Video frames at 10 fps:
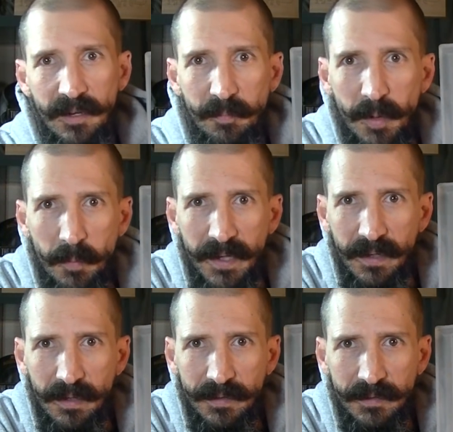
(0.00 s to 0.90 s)
of
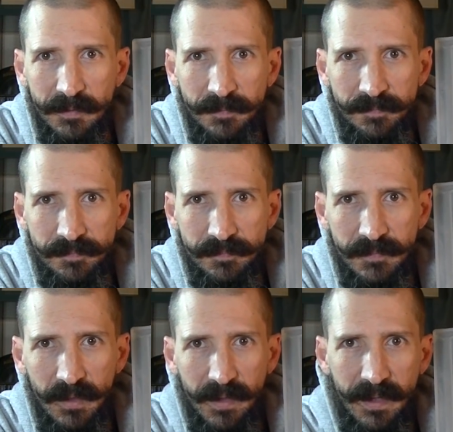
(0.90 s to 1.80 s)
pumpkin gut
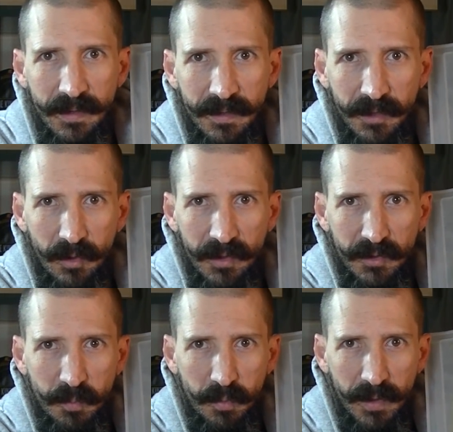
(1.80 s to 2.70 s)
okay and you're
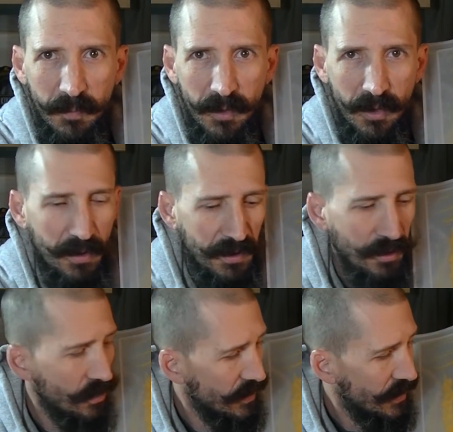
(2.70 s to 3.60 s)
going to put them all
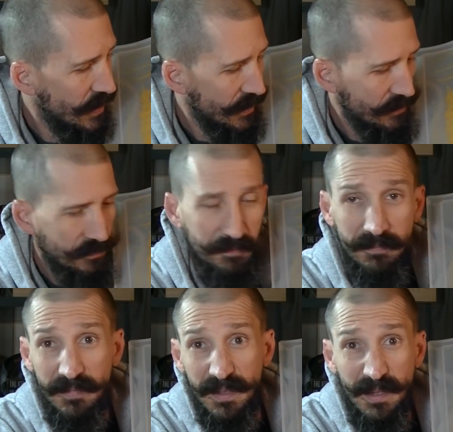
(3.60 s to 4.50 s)
along the line
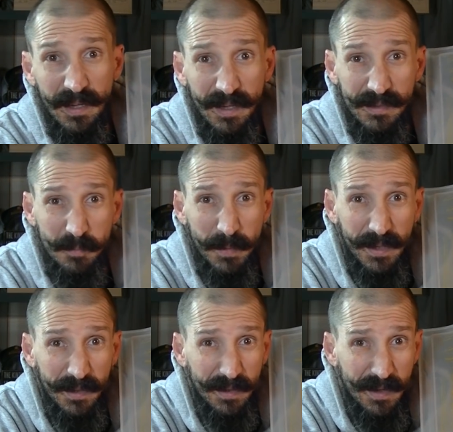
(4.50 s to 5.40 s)
as
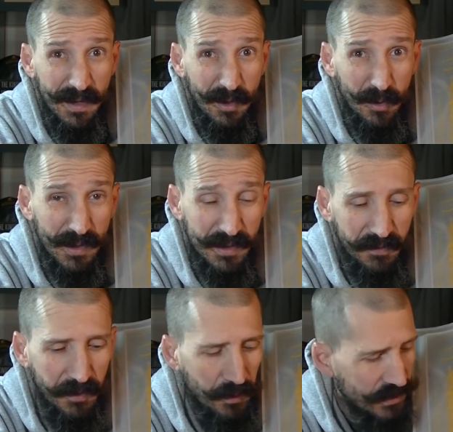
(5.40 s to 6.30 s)
many or as
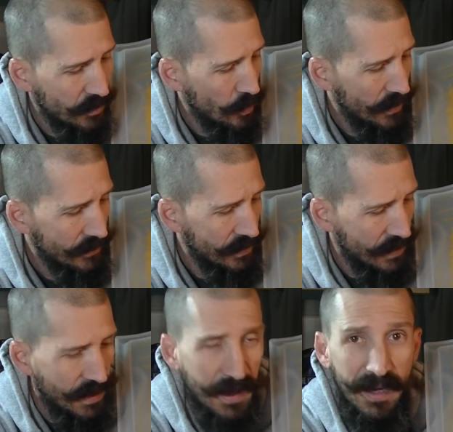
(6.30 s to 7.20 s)
few as you want
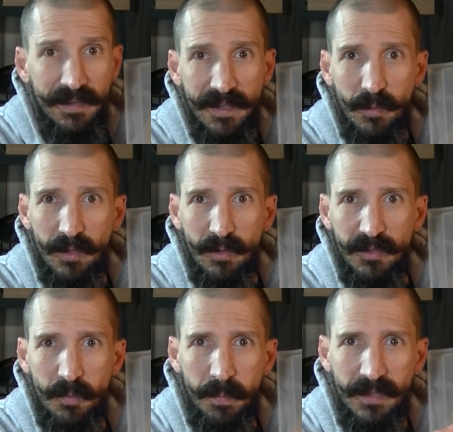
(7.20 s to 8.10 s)
and then we're
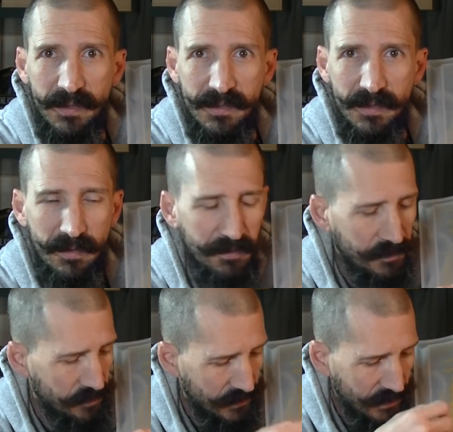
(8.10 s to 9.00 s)
going to peel this off
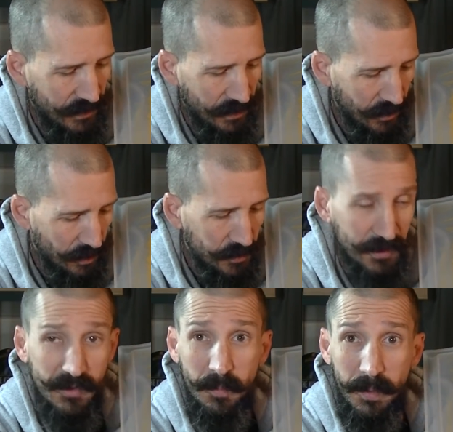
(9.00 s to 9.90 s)
the other option
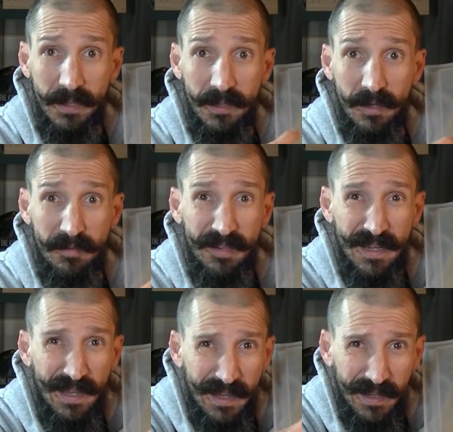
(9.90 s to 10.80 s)
is to peel it off
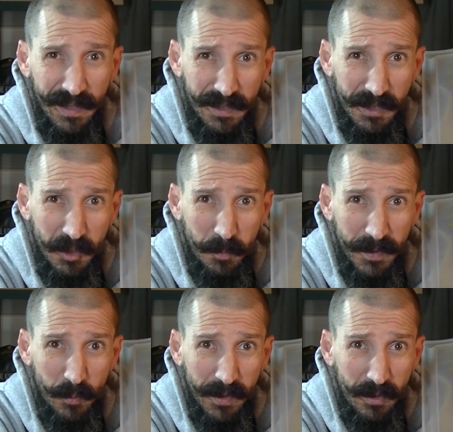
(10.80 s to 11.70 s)
get it a little
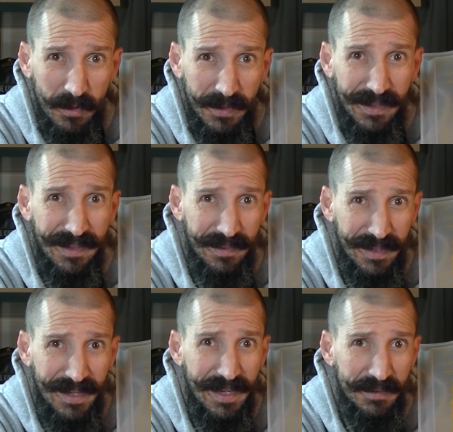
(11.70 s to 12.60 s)
bit wrinkly, and
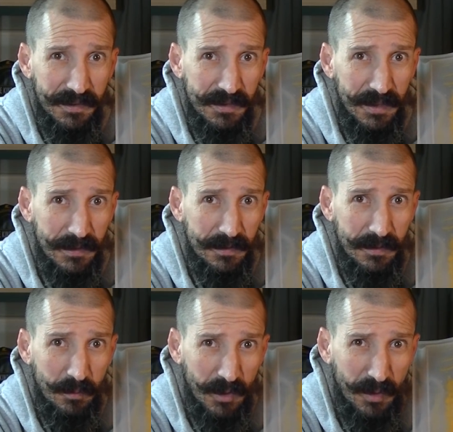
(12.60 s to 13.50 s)
then add the seeds.
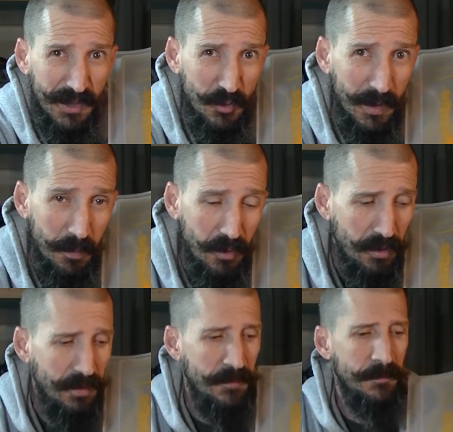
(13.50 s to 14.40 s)
We're going to try both.